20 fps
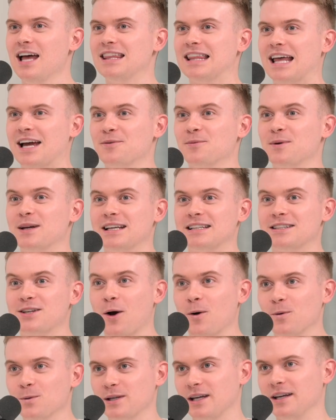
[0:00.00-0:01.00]
Like we
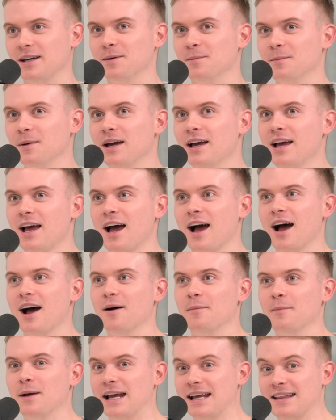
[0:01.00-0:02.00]
told him,
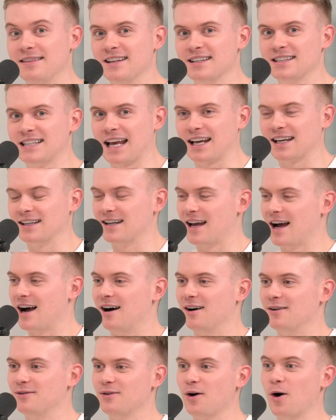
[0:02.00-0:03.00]
in the second
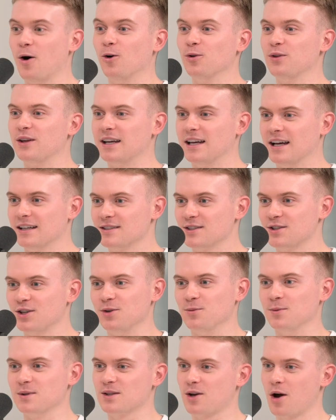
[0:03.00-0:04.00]
half, all that he had to
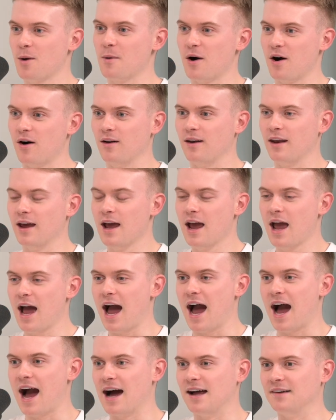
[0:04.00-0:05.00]
do was come on
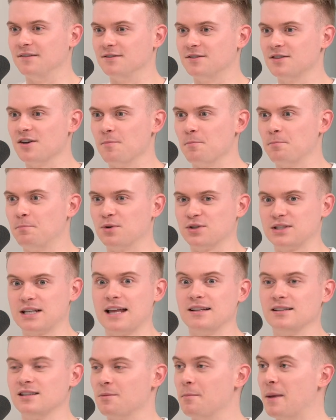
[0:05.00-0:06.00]
and
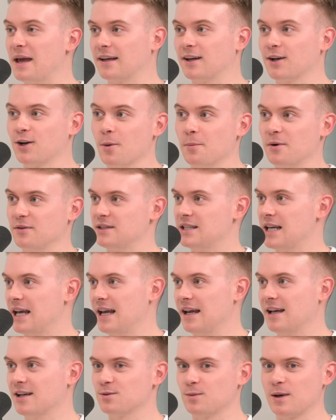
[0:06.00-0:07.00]
pretend to make a cup of
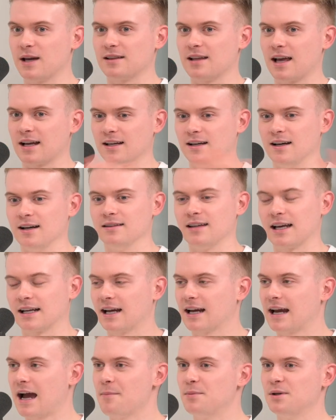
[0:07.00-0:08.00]
tea, because we had like a
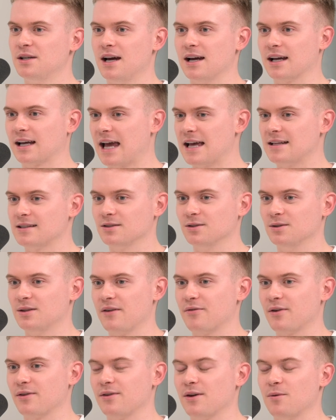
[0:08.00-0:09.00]
cabinet, a kettle and
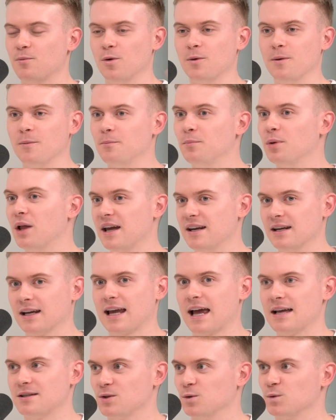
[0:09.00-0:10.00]
everything. We were playing a
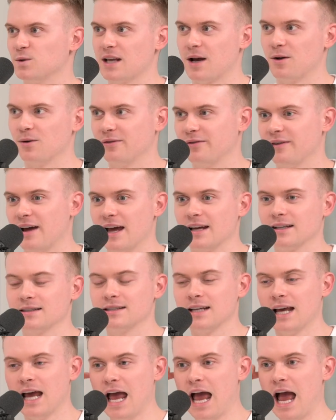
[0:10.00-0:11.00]
kettle sound
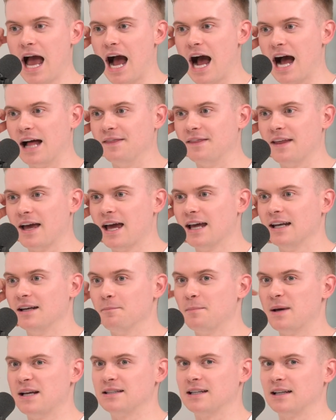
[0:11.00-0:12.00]
effect, and then
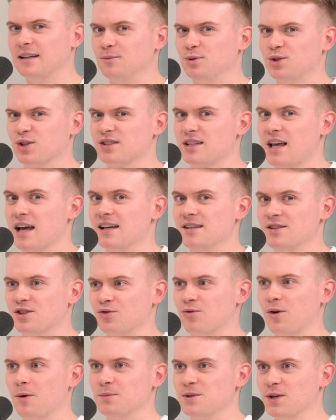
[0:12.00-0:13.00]
basically would just like
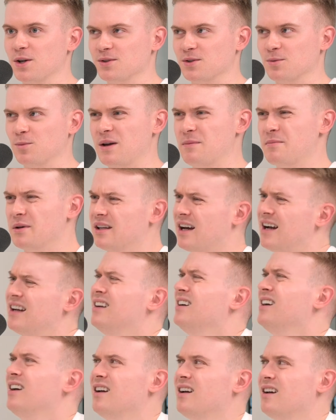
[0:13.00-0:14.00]
interrupt us and we'd be
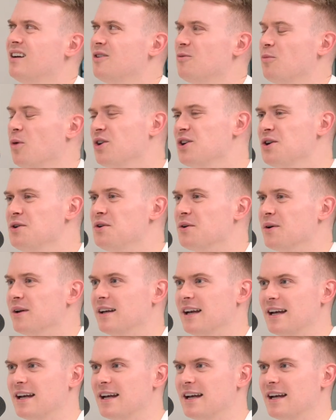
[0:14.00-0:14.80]
like, what are you doing?